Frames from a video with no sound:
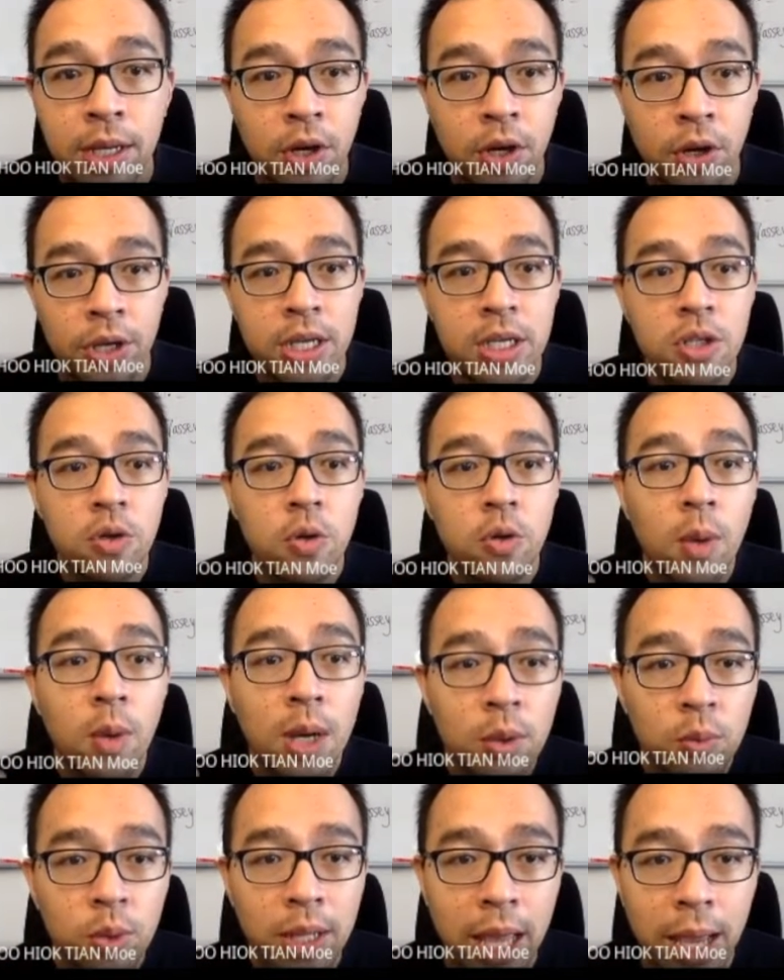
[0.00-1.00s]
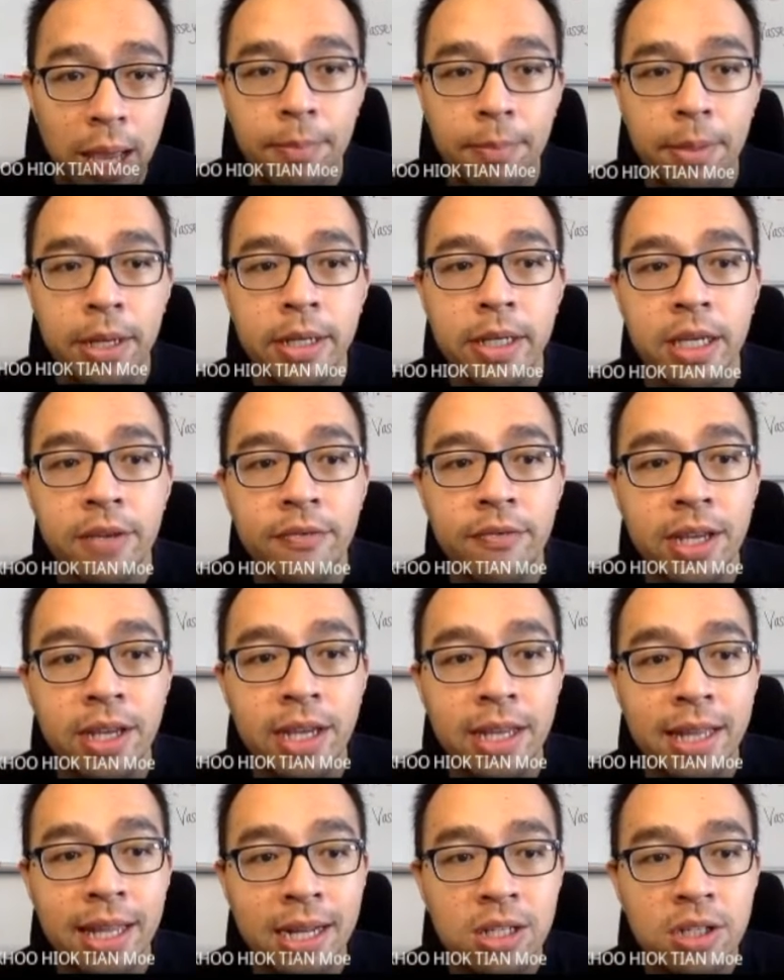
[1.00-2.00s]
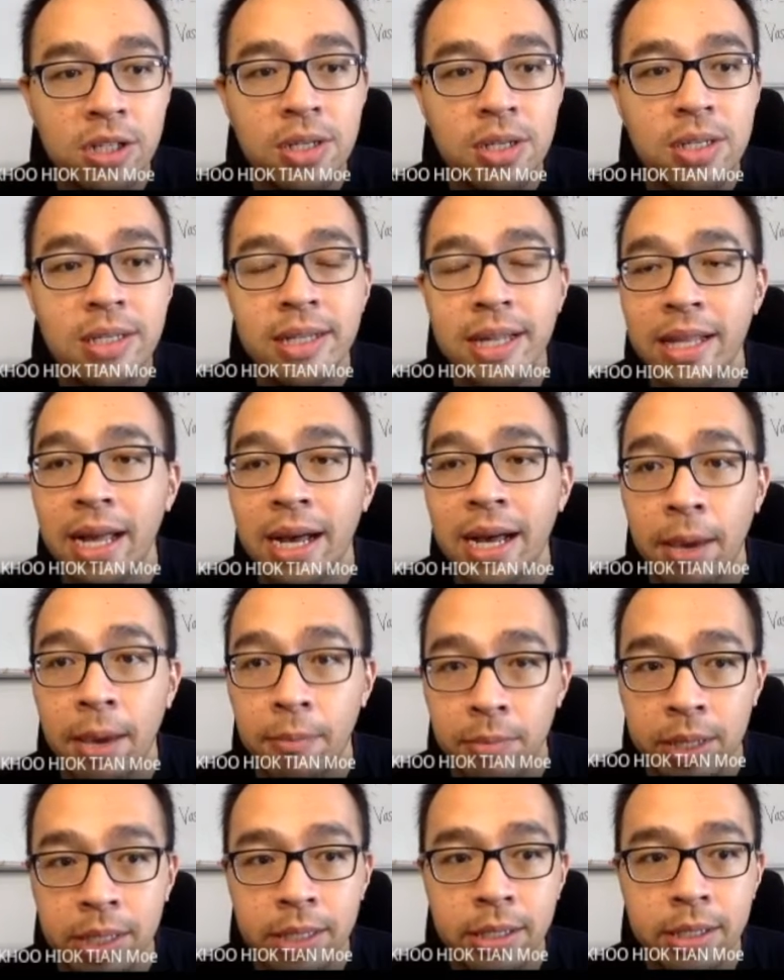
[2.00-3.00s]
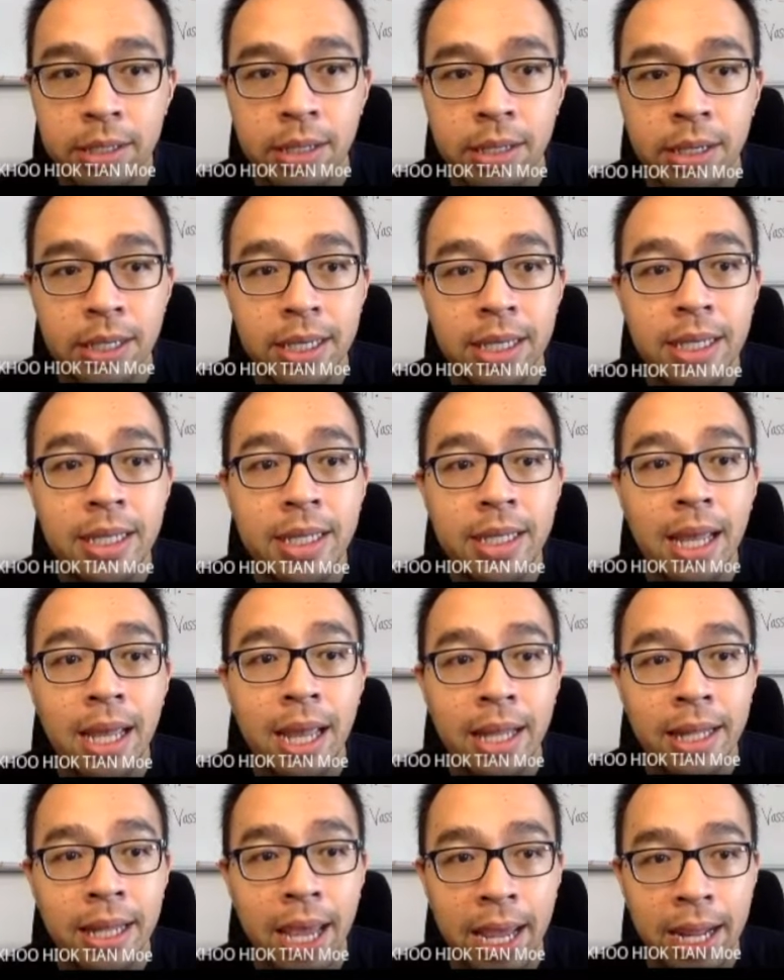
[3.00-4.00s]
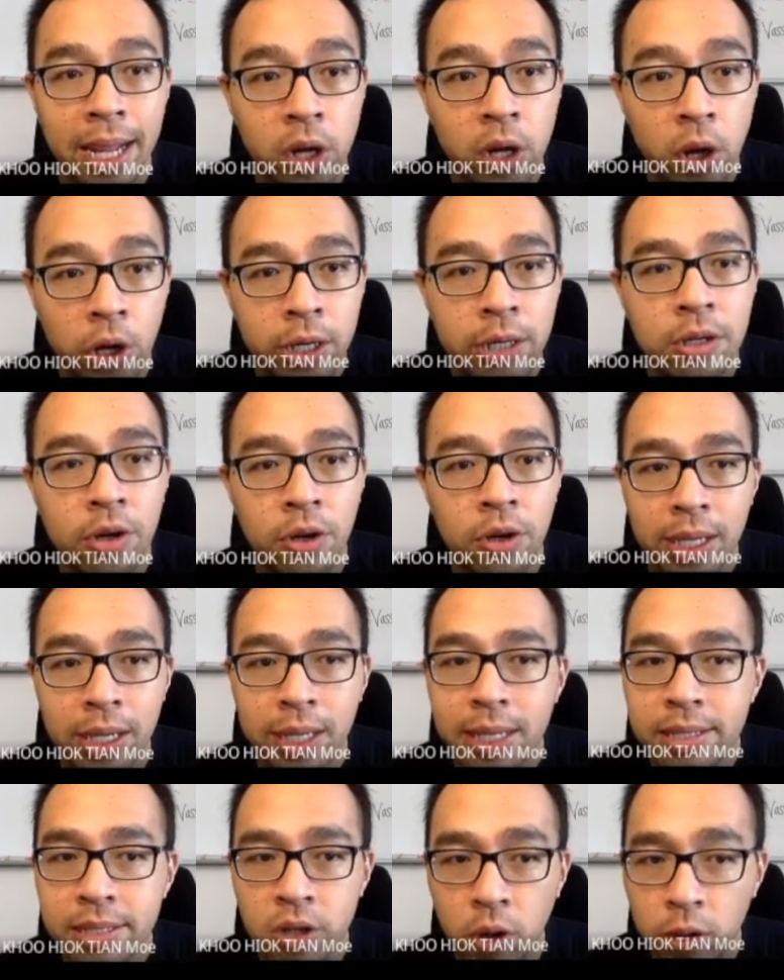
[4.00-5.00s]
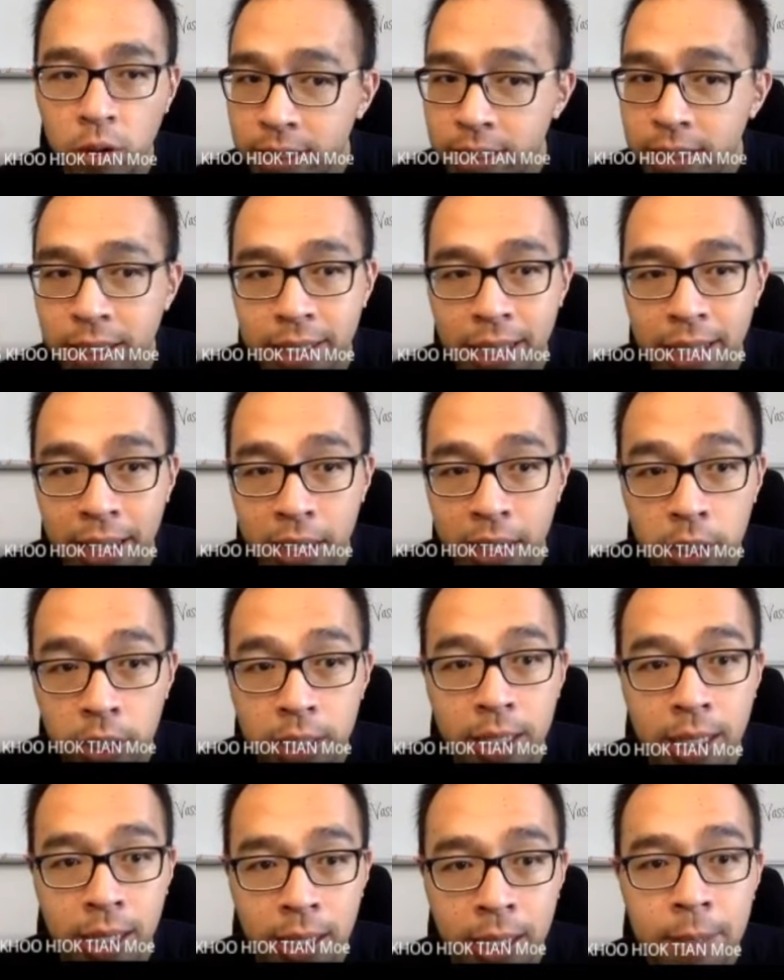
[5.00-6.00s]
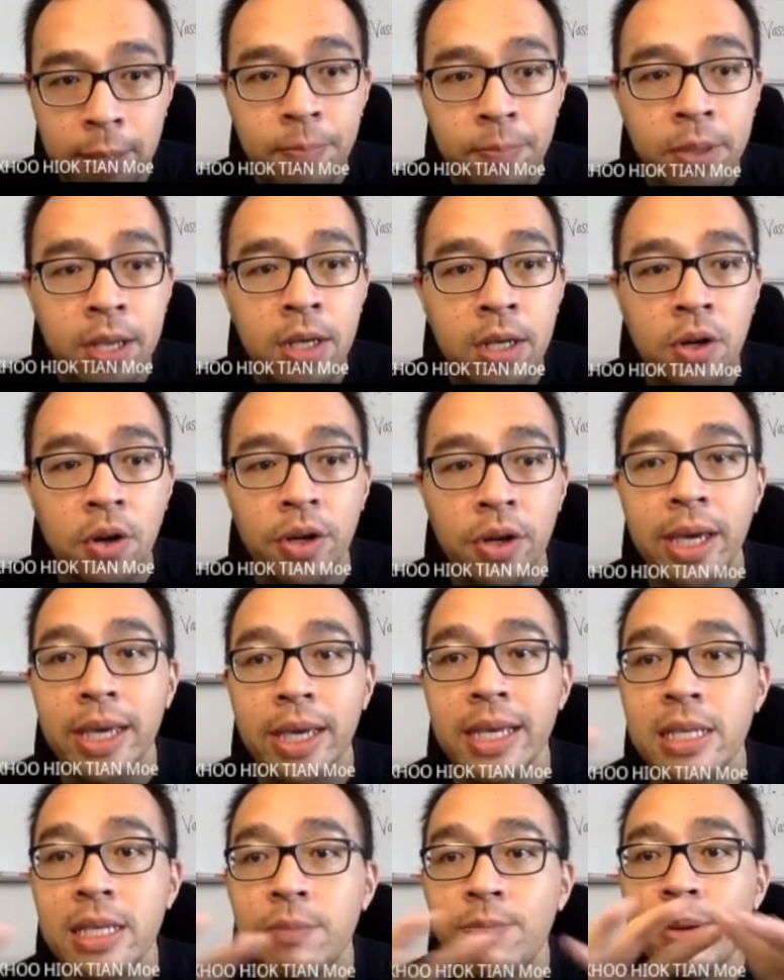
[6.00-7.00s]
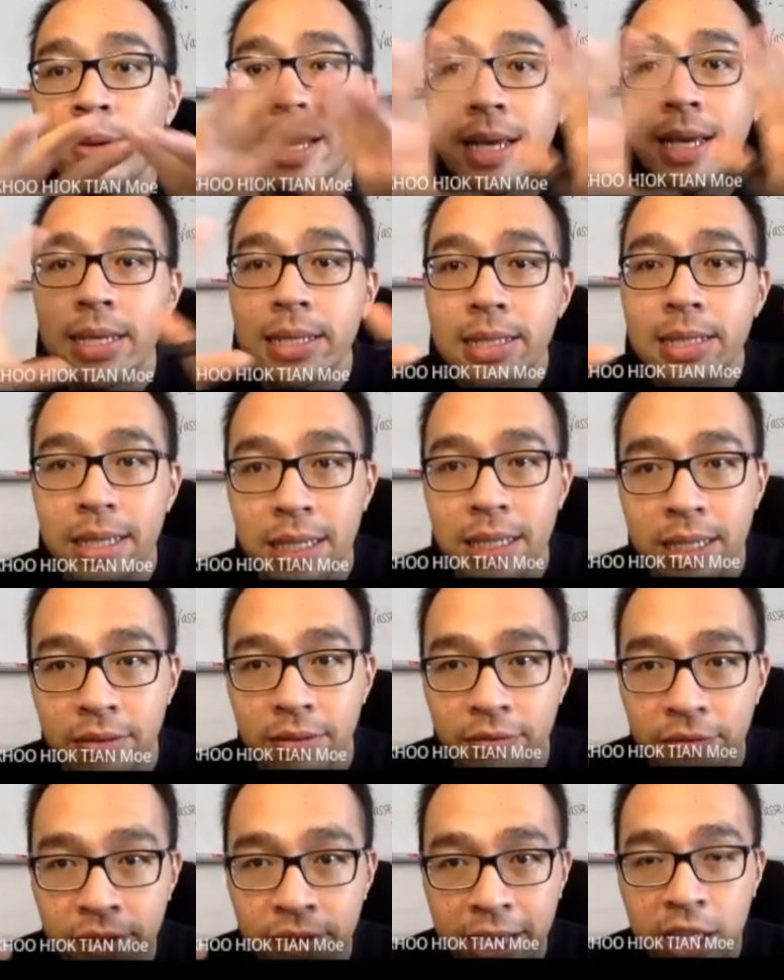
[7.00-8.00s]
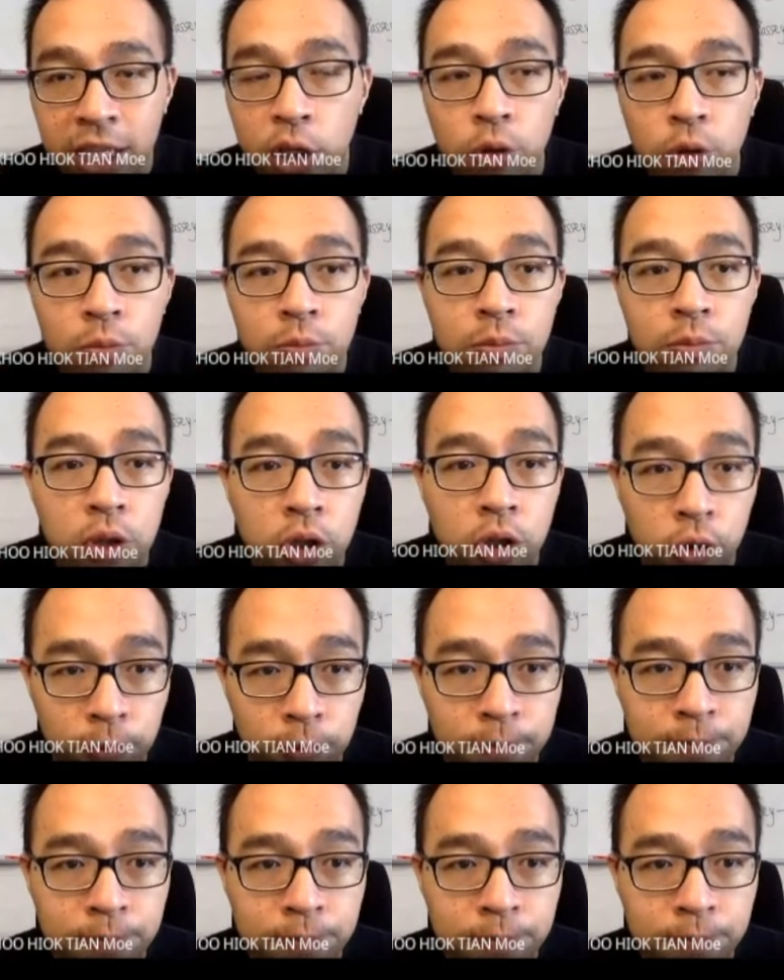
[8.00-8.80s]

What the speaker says: Okay, so what will happen if the electrons that are emitted in an anode, okay, let's call this an anode lah, okay, is placed in a vacuum tube.